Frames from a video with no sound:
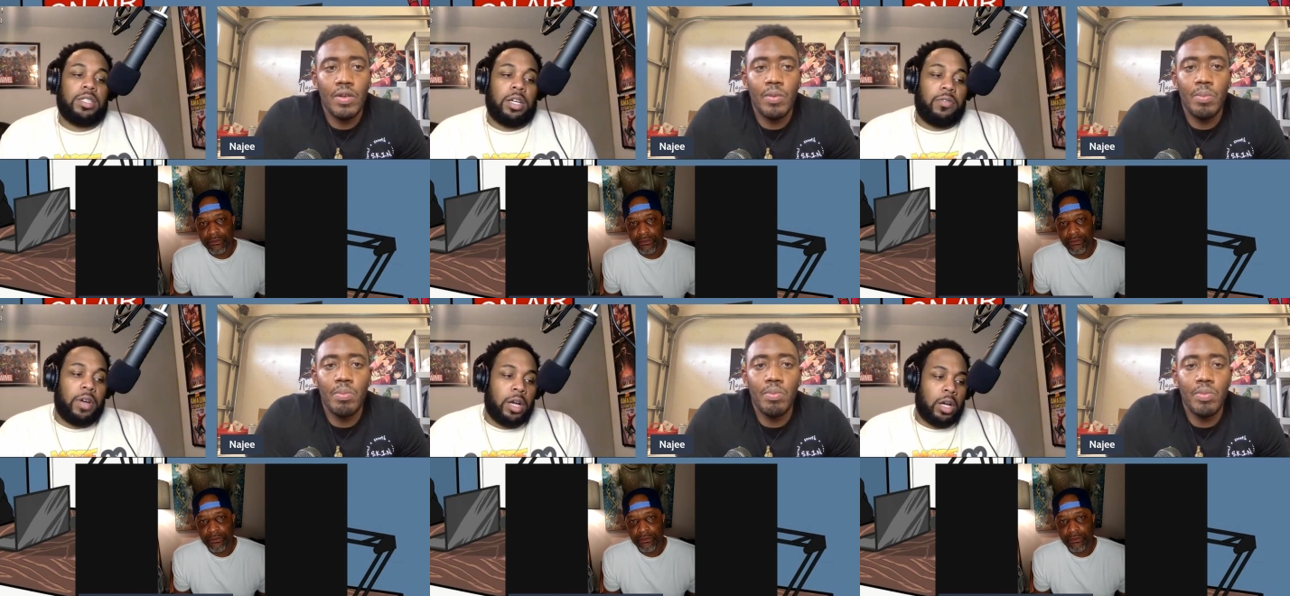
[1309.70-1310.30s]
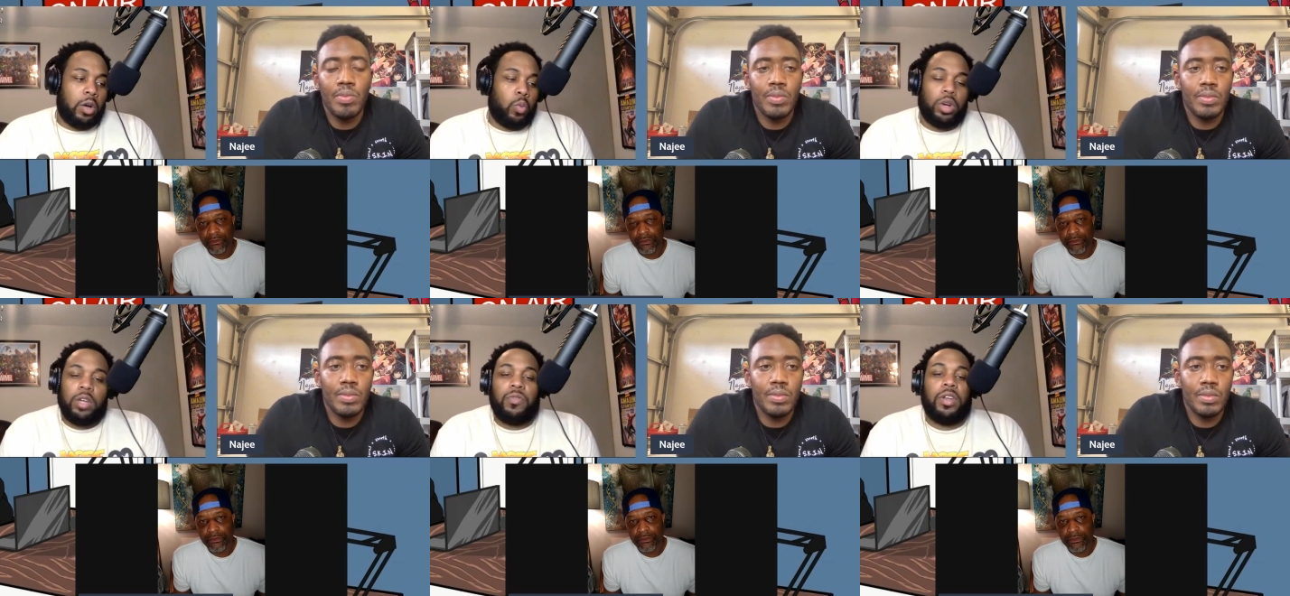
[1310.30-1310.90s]
Speaker 1: and stuff, uh,
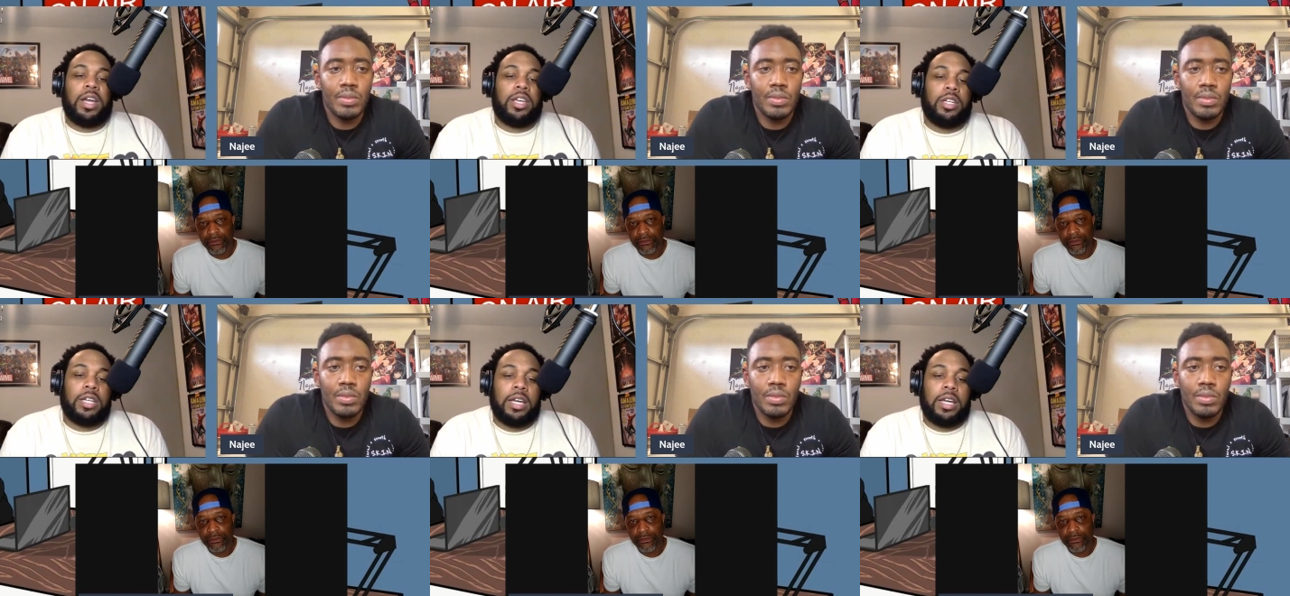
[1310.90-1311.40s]
what do you feel like you